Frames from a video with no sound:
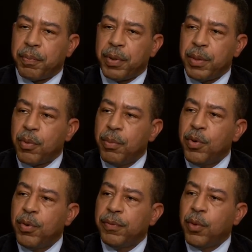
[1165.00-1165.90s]
people
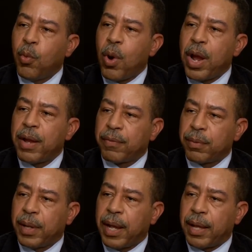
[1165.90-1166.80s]
moved away
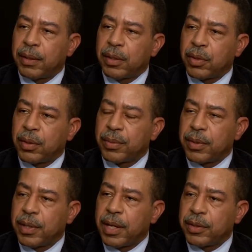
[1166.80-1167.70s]
from that in terms
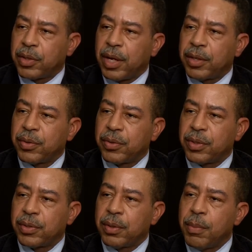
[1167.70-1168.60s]
of the educational
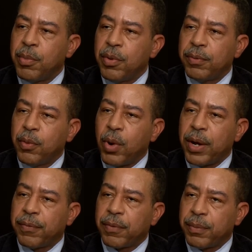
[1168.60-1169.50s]
system. They moved
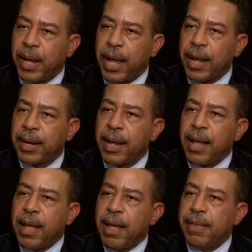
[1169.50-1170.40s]
away from that.
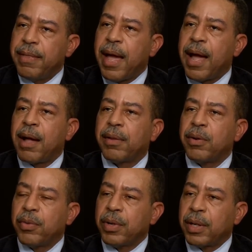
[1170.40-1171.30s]
And now
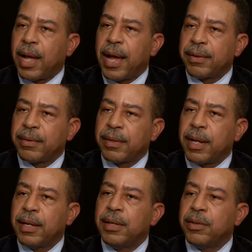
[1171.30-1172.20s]
they're realizing
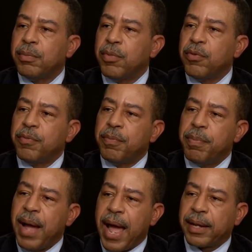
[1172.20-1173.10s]
they need to move
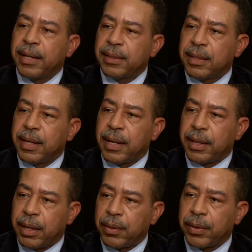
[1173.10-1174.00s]
back into that
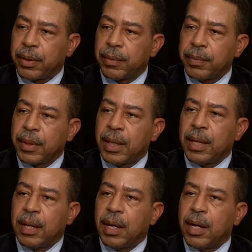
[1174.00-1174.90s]
area
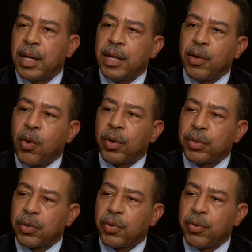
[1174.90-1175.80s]
in
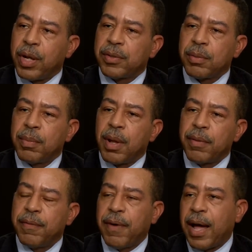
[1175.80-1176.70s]
order to create some
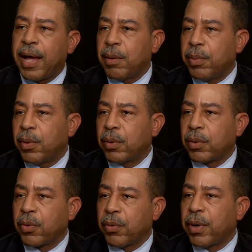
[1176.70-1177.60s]
other viable
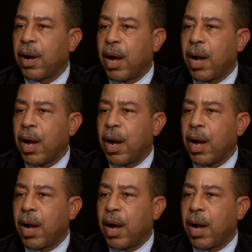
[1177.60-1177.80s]
career